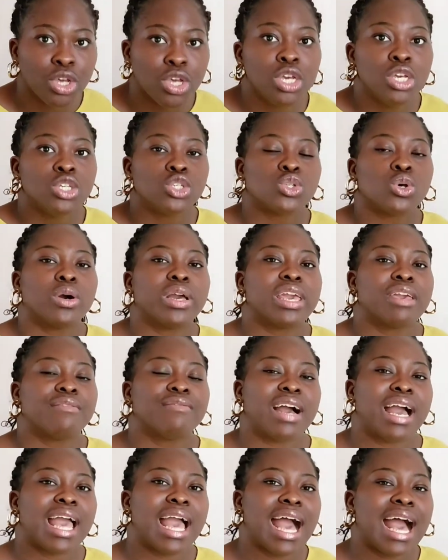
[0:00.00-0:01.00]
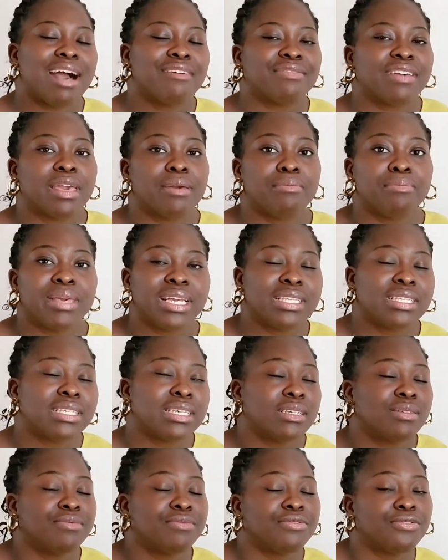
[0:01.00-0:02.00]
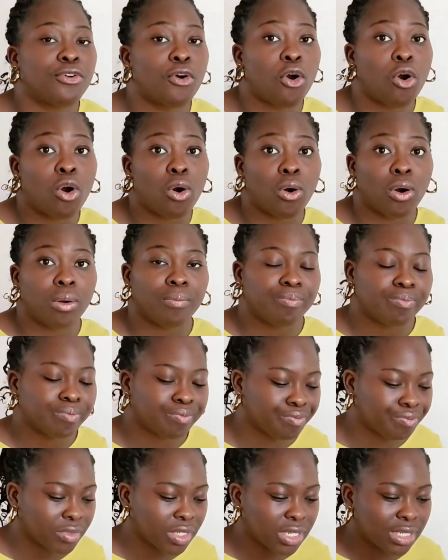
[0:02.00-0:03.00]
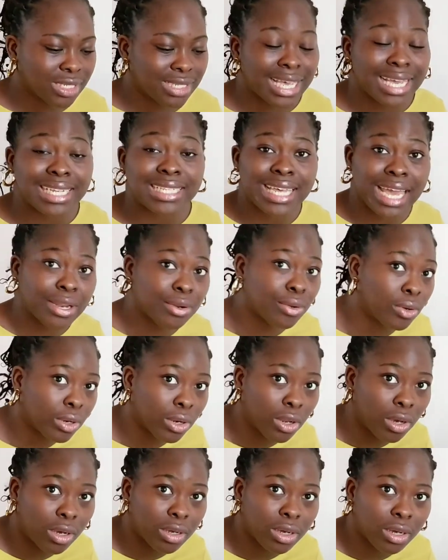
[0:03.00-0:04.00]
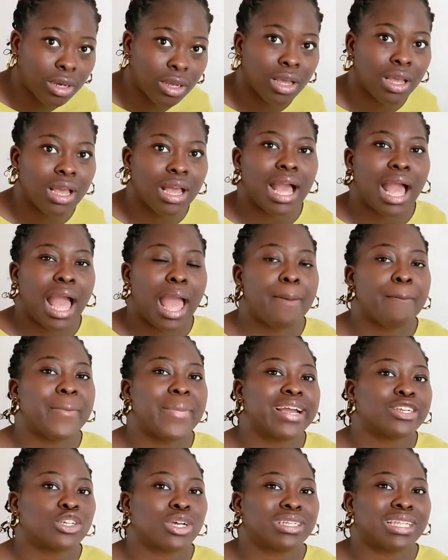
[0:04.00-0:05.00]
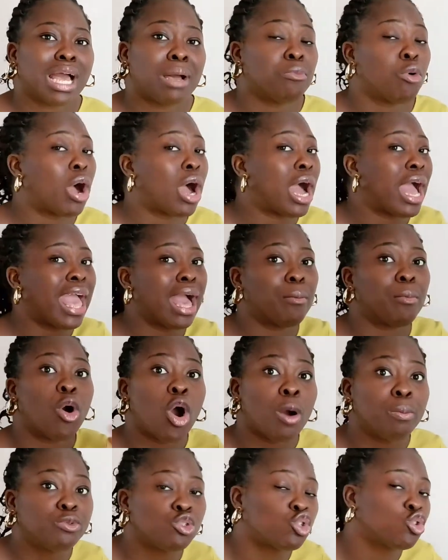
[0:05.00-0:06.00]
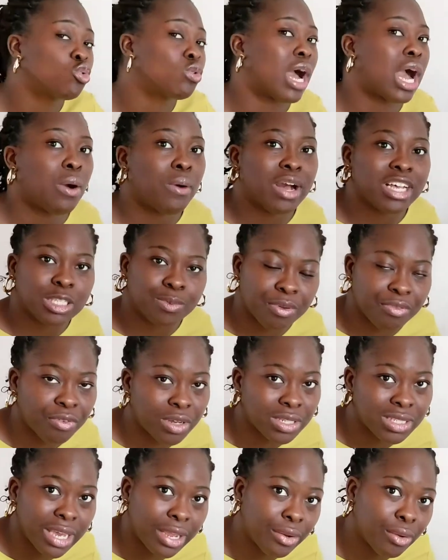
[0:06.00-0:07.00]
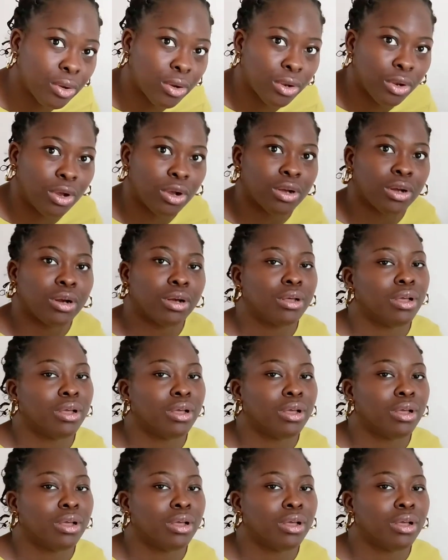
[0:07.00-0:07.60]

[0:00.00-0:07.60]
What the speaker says: So if I have a meeting for, say, 10 o'clock, I make sure that I am up 2 hours before 10 o'clock.